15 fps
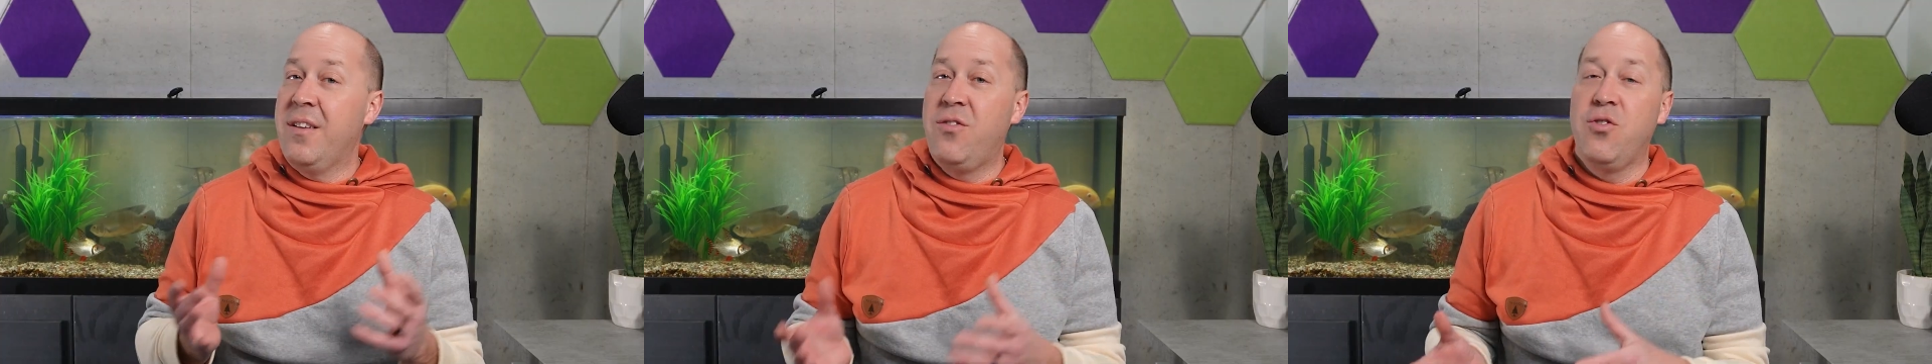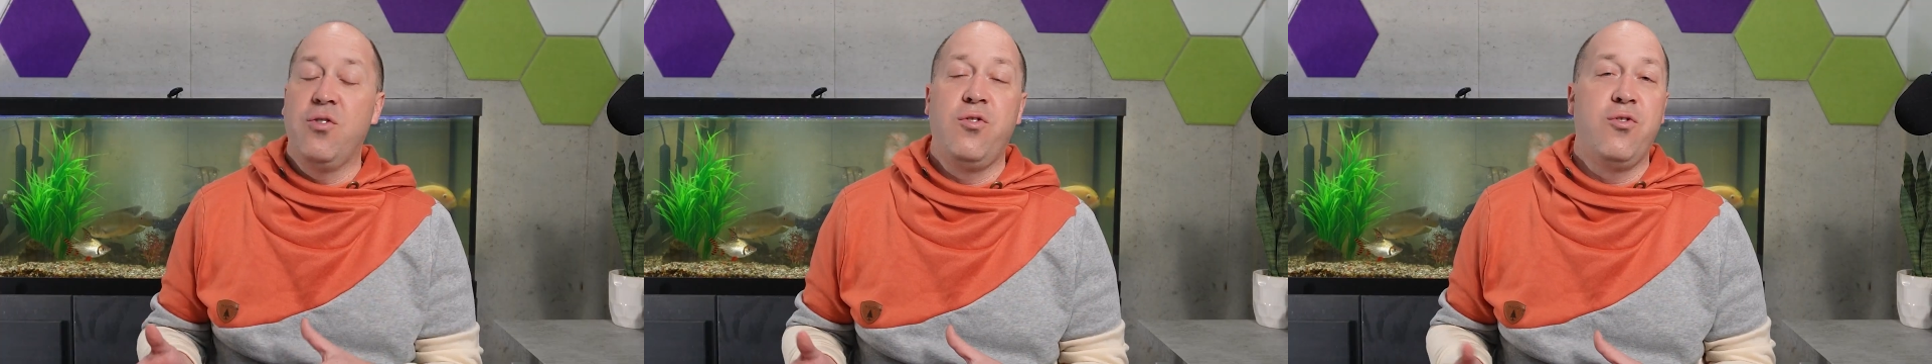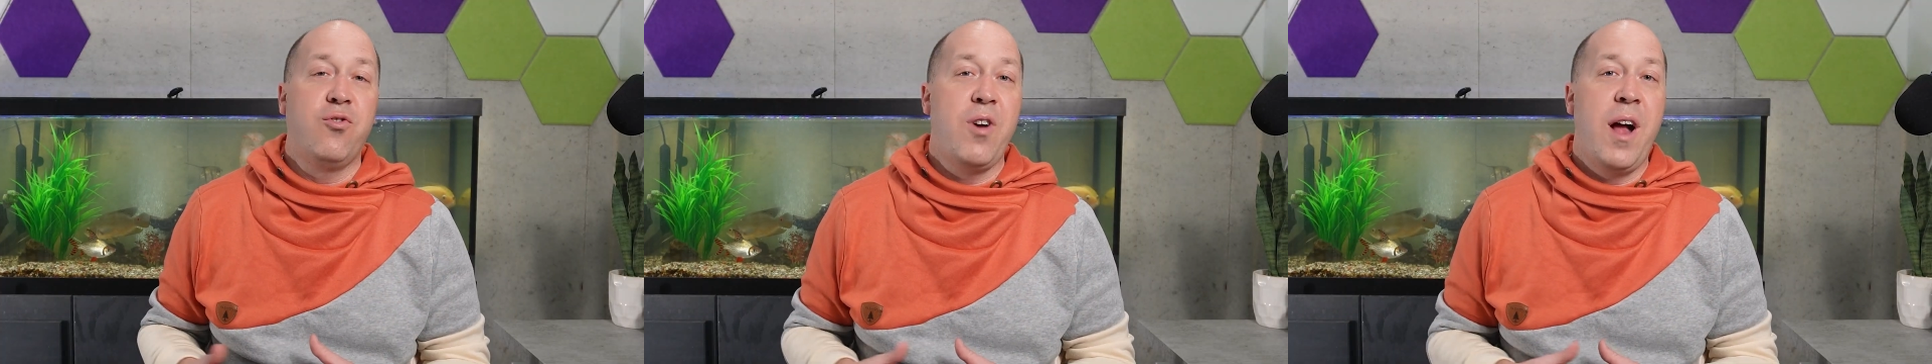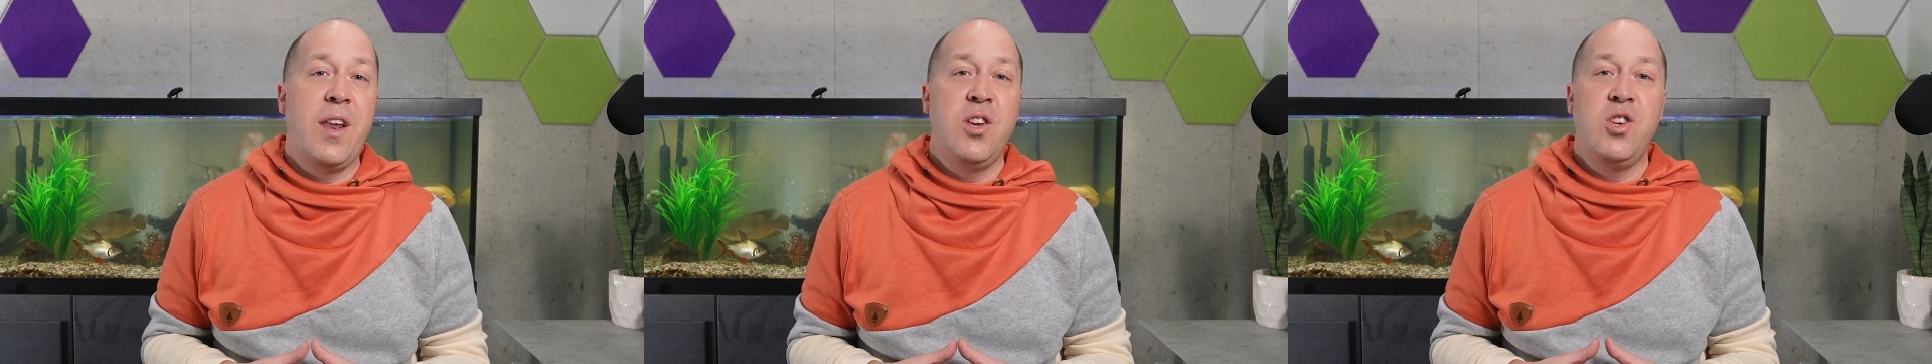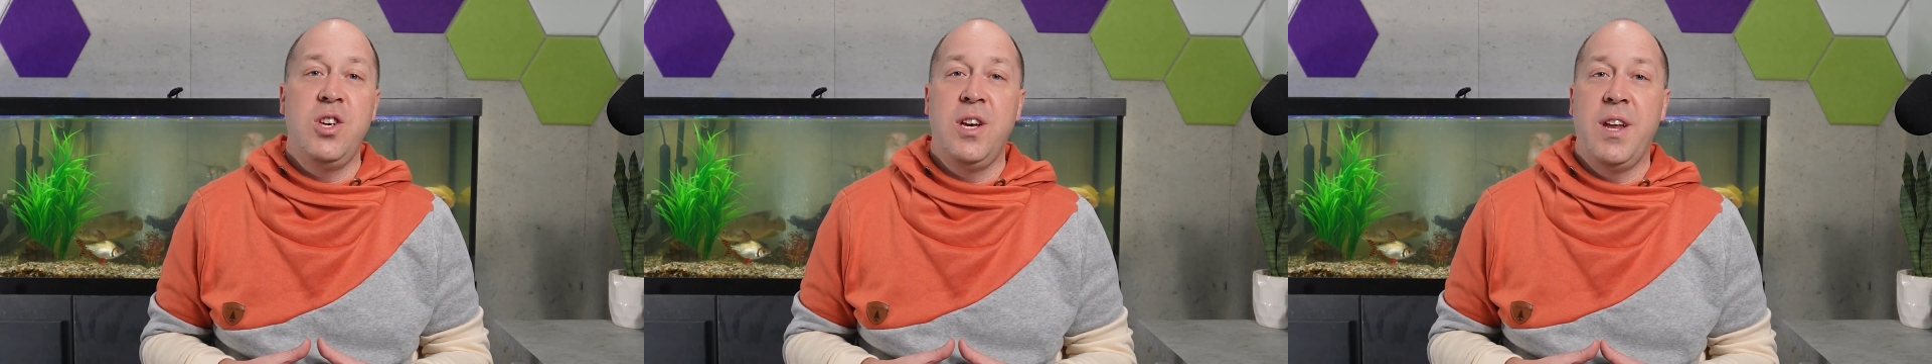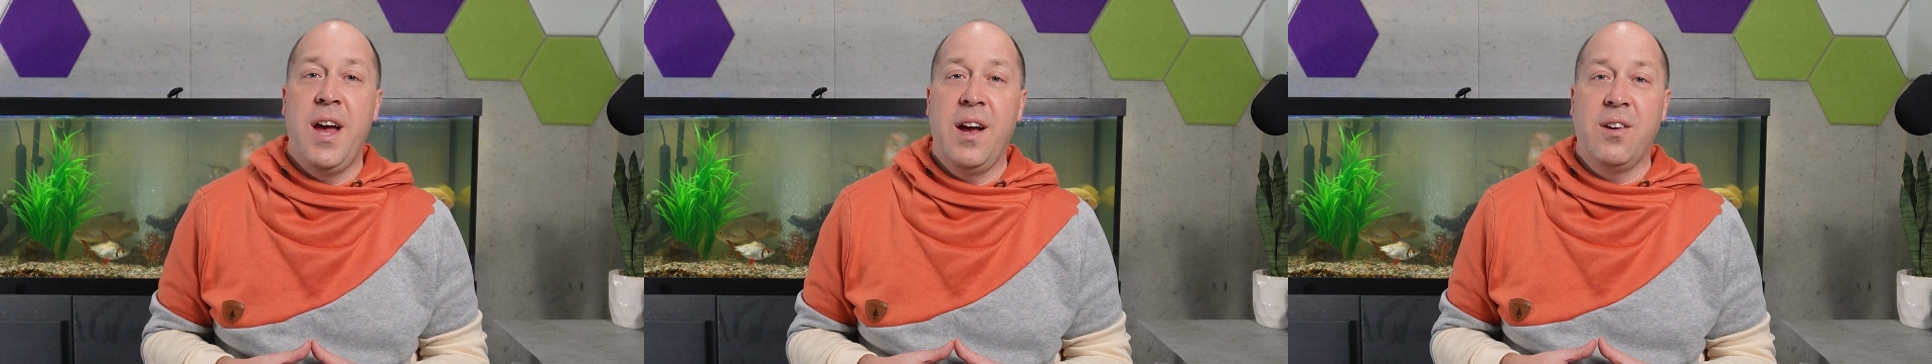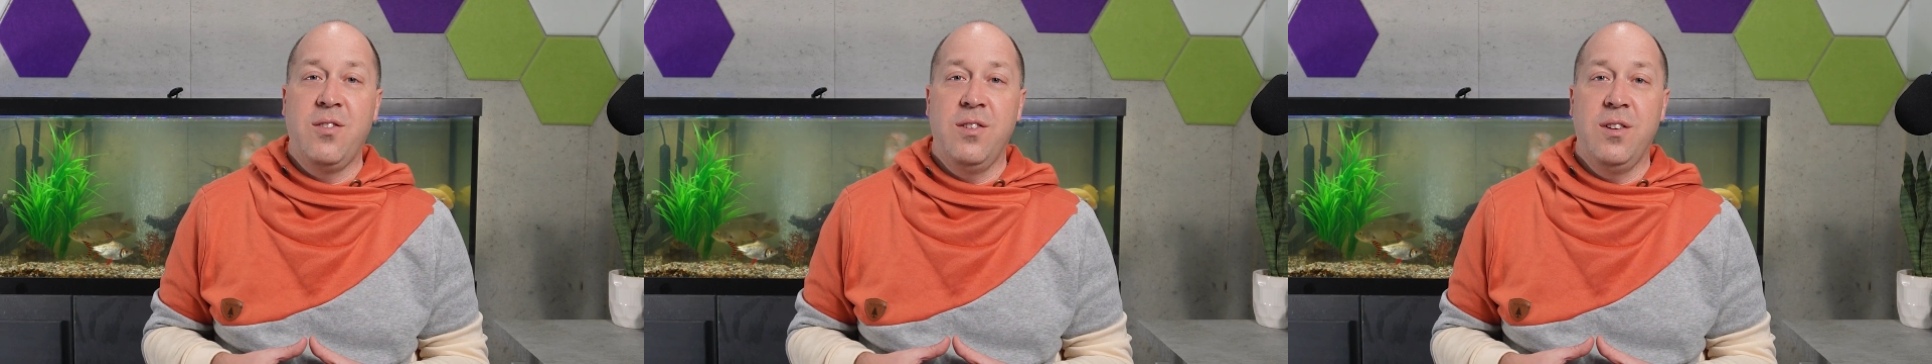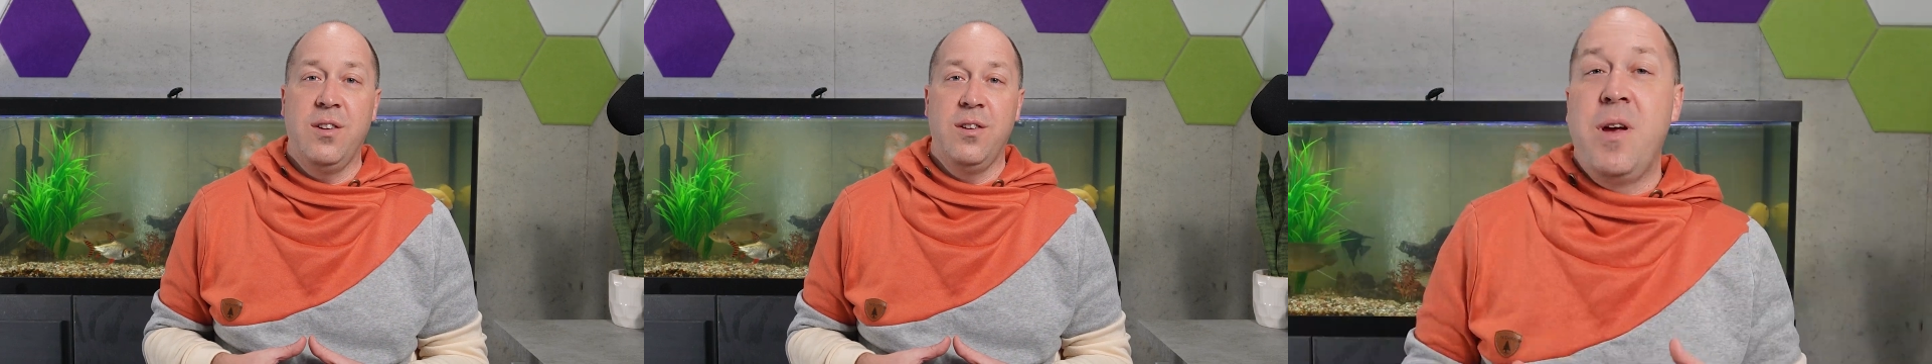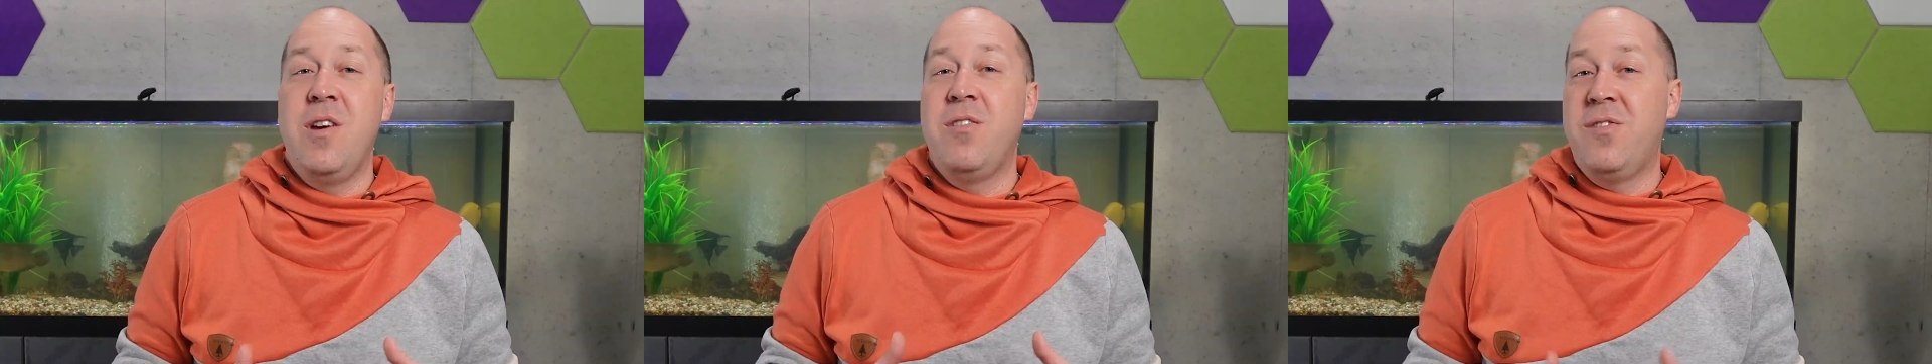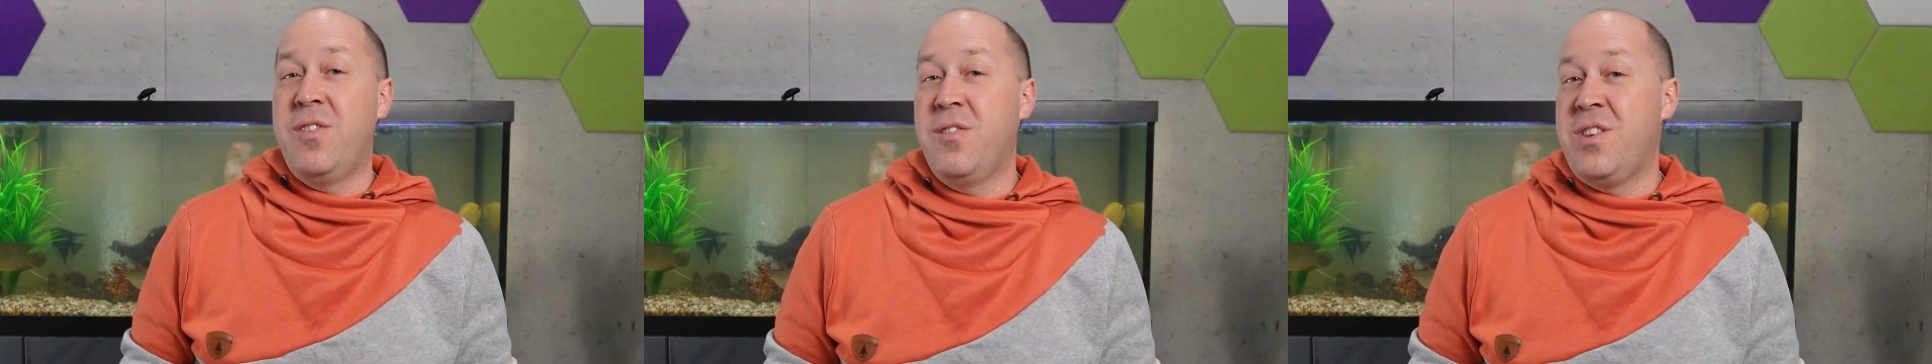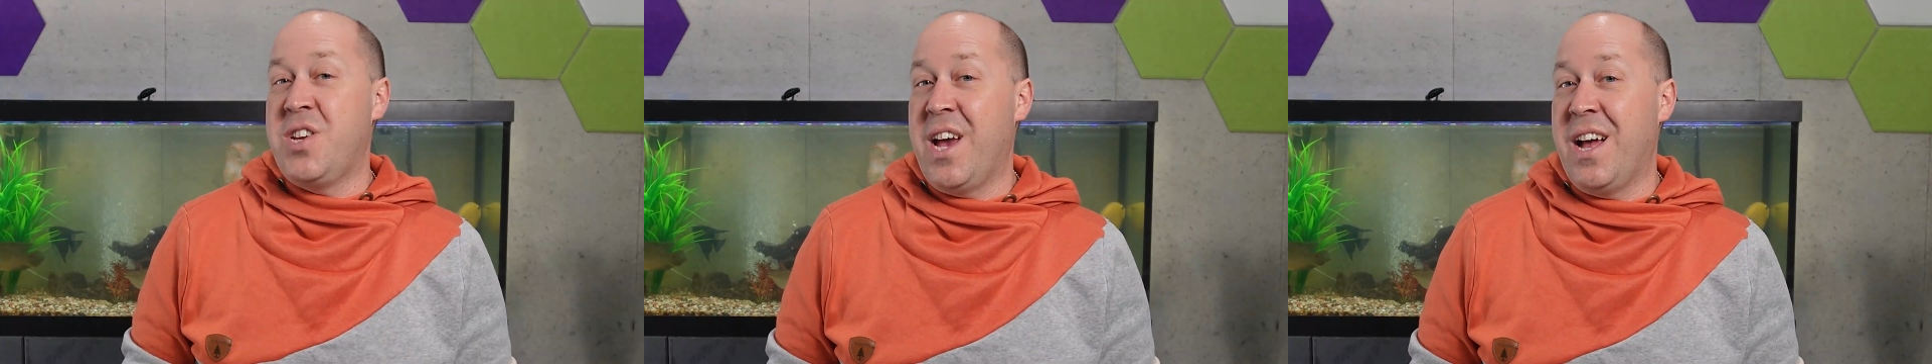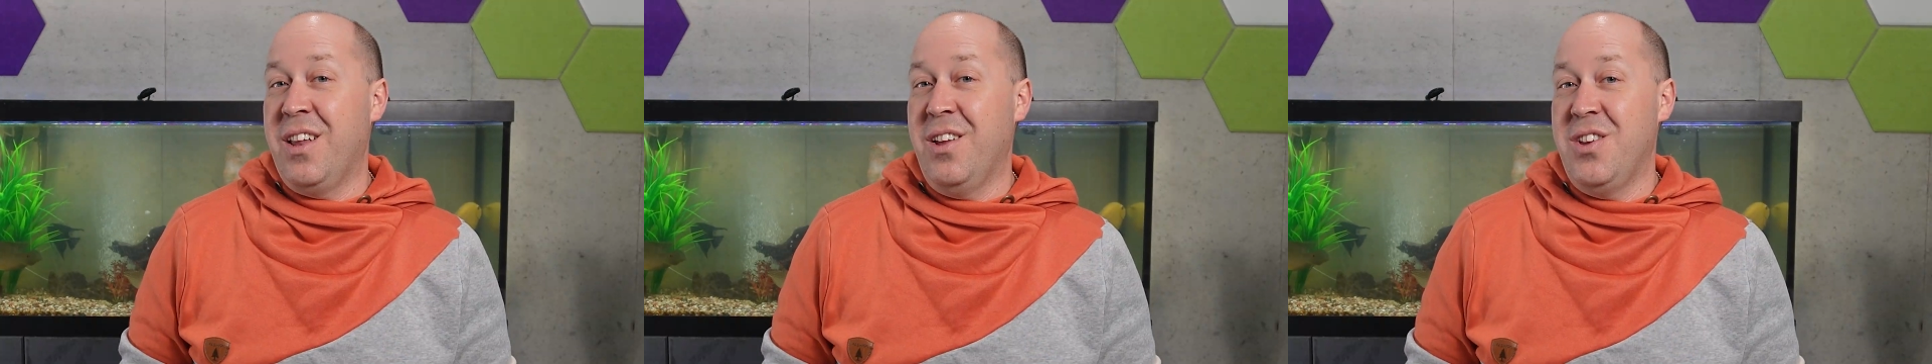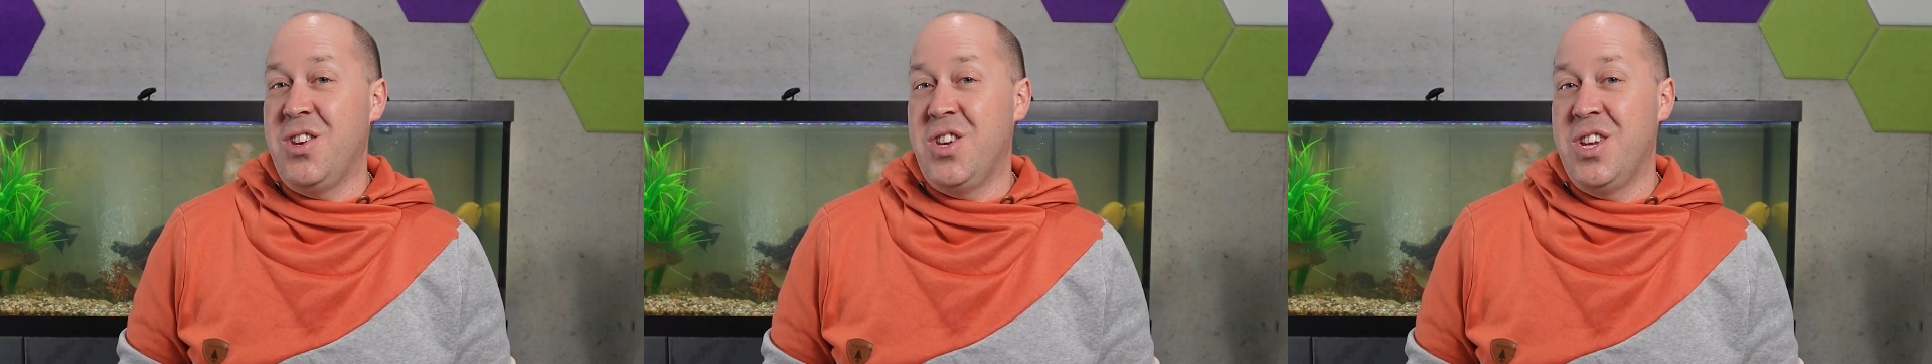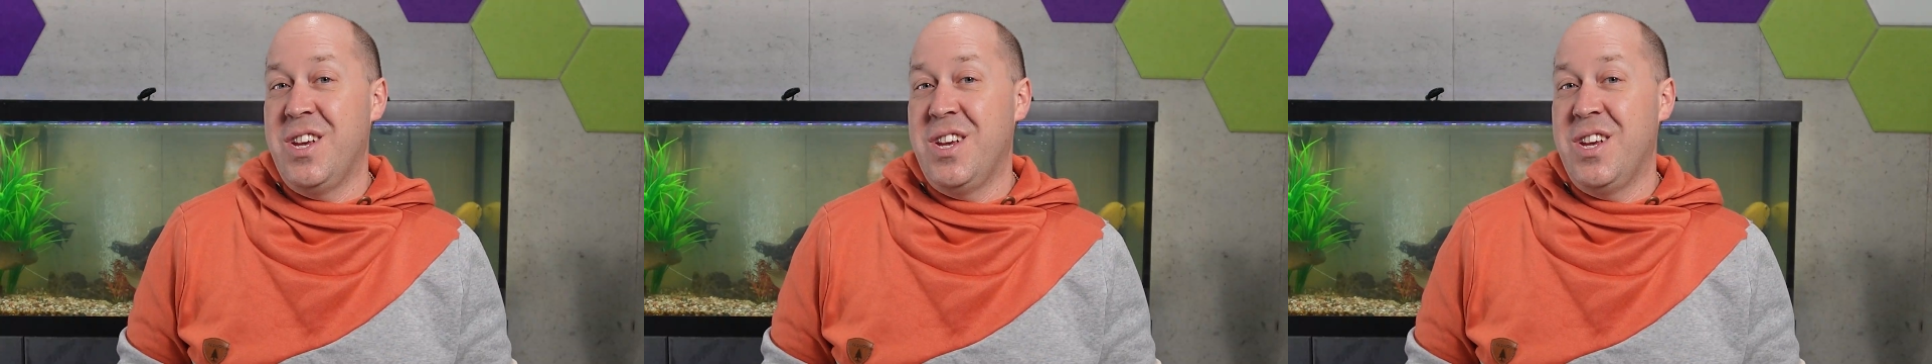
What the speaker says: It's your strategy in action. But here's the challenge.